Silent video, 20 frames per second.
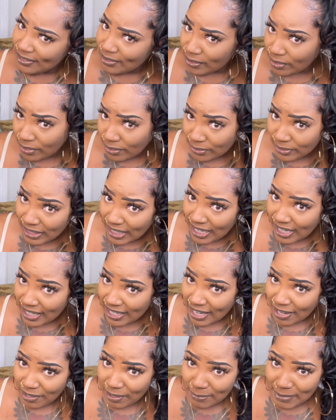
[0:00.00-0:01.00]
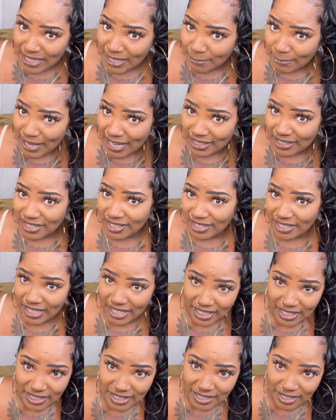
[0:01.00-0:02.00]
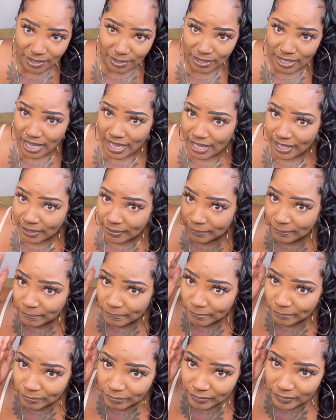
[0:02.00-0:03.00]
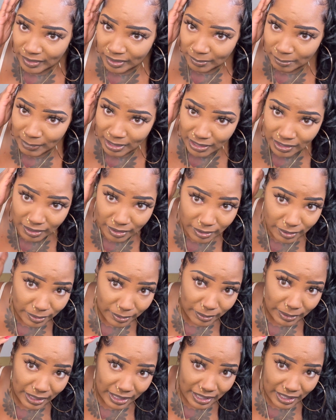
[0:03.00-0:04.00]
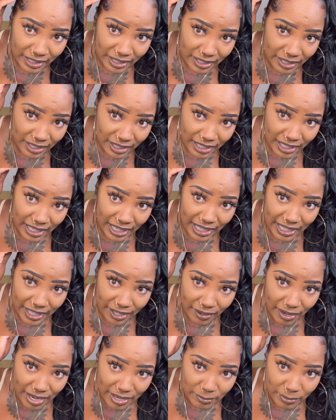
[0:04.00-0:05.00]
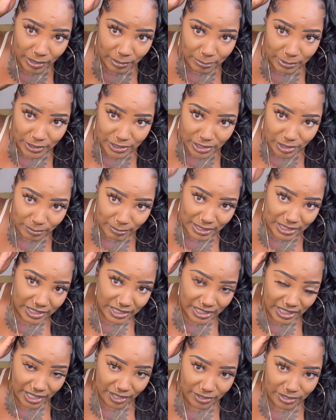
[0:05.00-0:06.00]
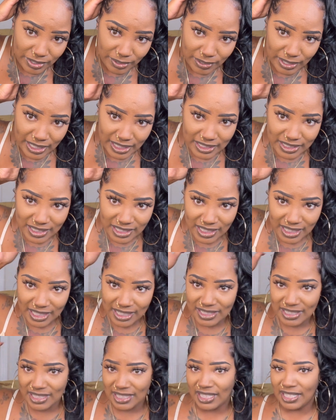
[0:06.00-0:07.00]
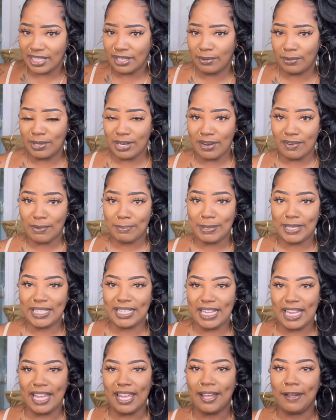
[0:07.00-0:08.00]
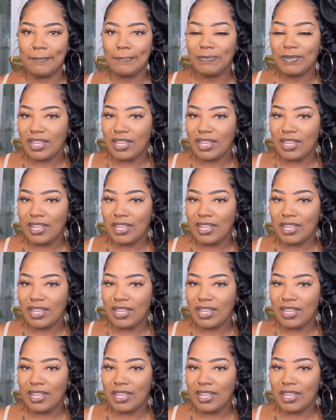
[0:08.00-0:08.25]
oh yeah, now let me get back to this, okay? My little hair. I don't want to put too much gel so it ain't slicking, slicking or whatever. But yeah.